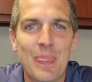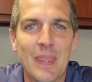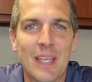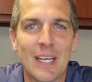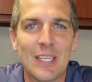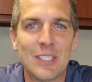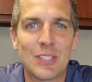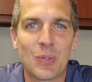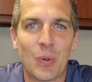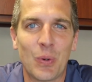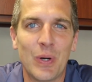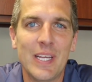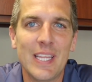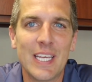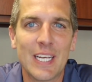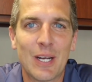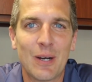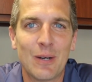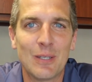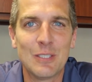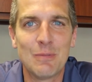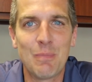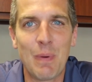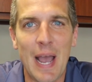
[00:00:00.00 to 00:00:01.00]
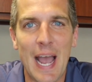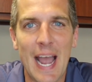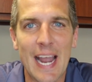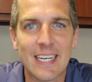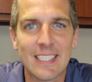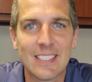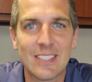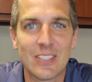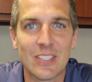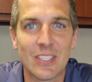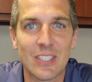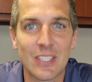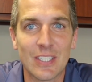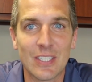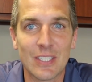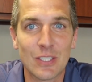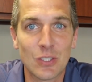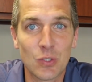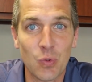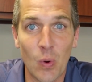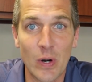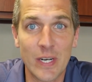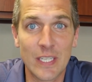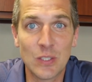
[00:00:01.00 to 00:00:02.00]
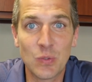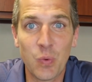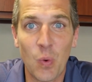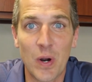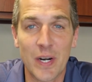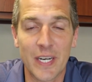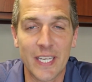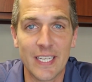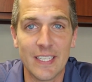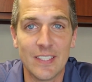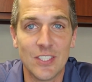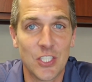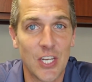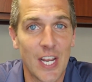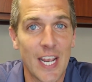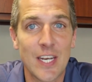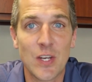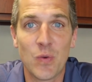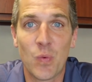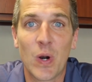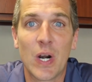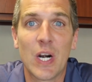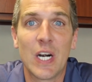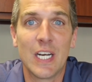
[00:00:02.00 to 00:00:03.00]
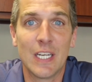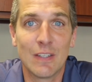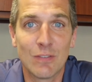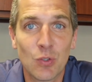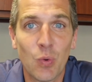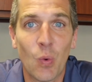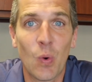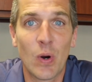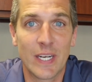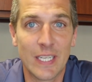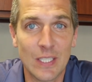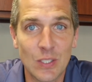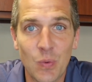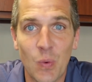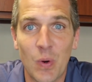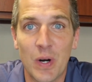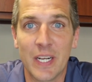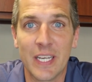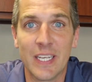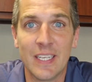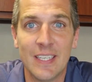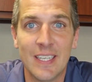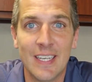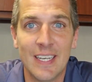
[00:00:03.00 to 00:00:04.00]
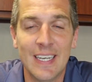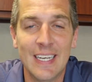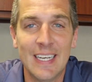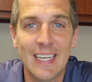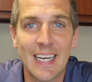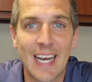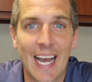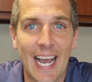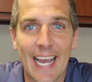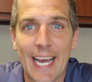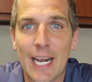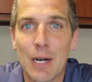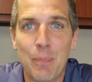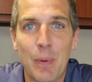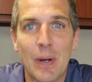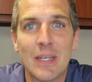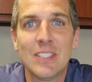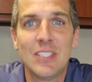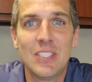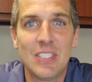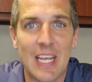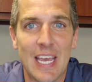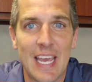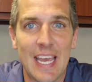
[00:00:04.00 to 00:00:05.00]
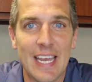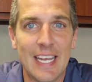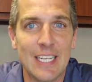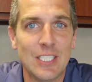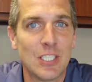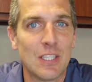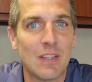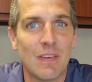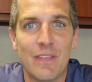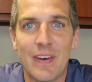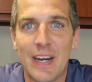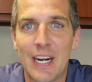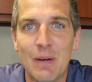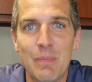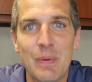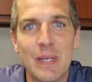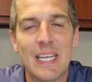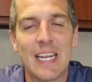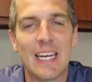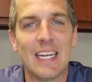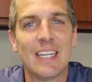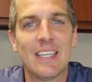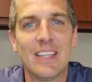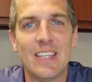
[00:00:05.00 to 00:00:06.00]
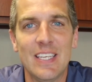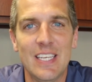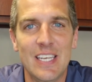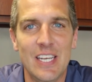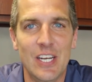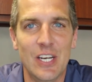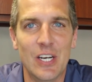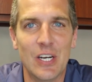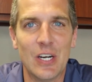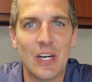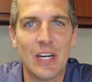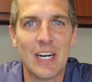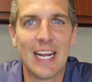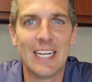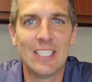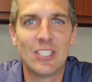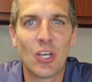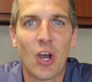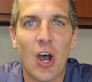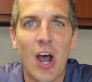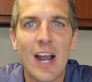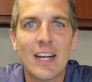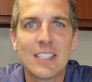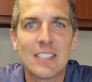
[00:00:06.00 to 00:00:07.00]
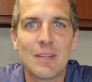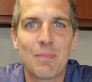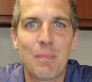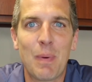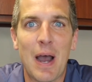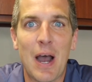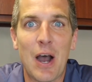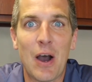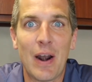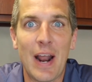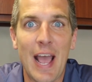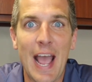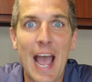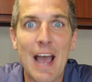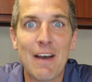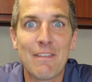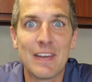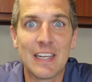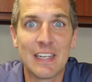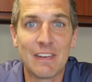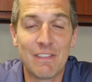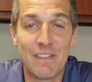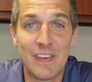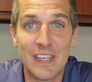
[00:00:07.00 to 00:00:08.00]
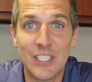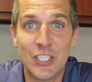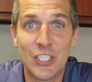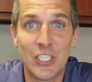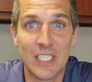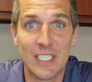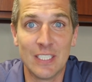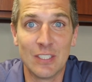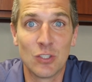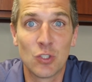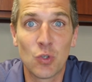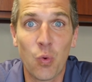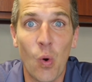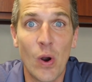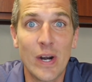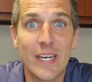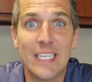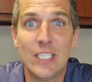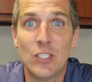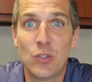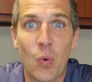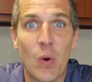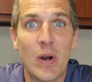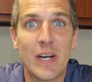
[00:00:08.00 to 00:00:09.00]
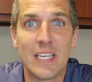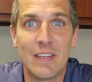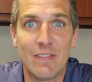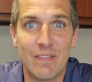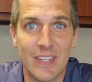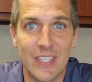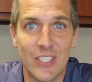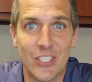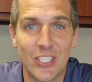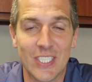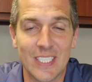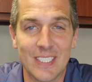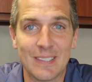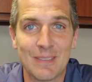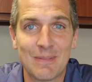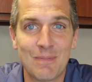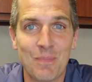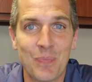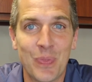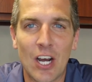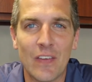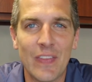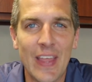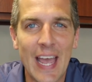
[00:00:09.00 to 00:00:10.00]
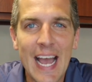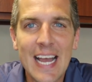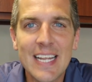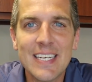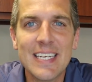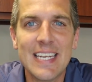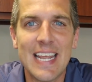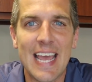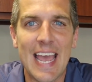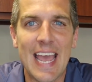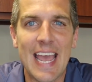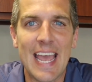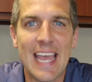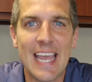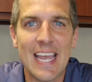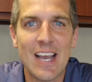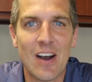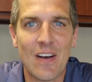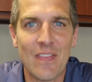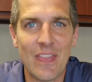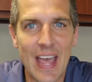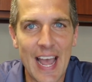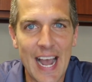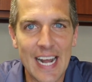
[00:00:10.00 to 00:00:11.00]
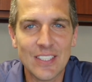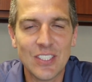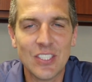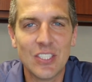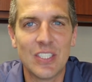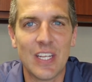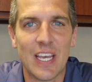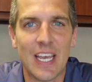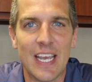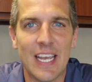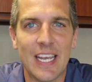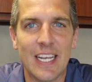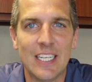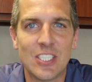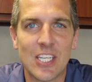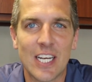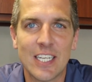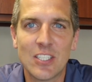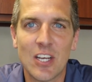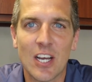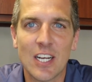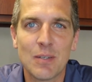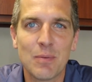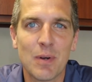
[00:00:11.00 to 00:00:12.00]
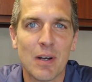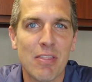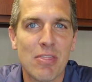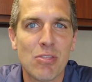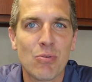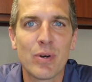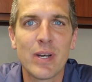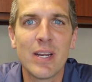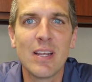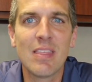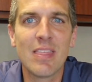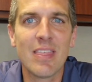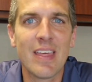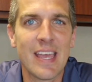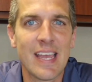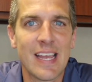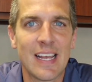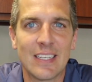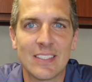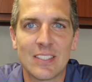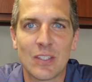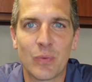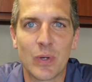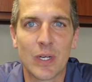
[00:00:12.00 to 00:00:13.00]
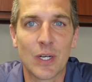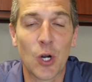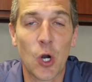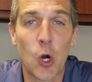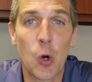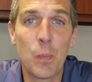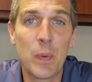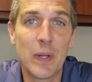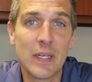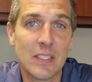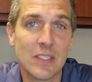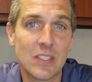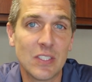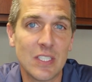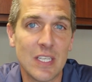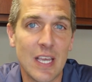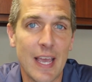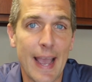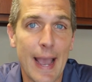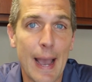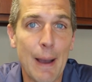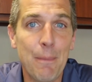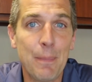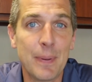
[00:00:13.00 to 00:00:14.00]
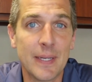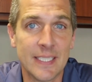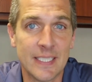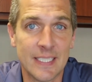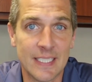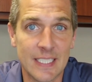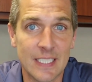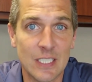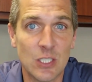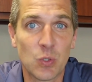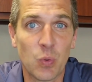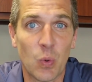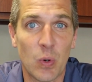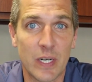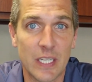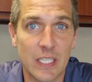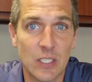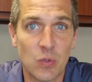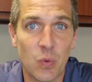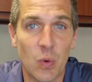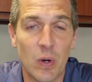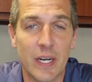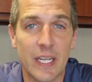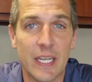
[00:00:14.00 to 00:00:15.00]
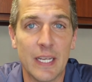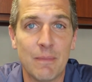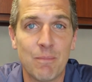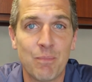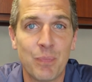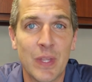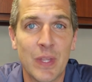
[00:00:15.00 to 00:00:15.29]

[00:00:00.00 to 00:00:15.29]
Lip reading: A story that goes back to 2020, January of 2020. I got up on stage at the very beginning of the year and I talked about having vision, 2020 vision. On that day, on that stage, I talked about three things that we were hoping to see happen in 2020.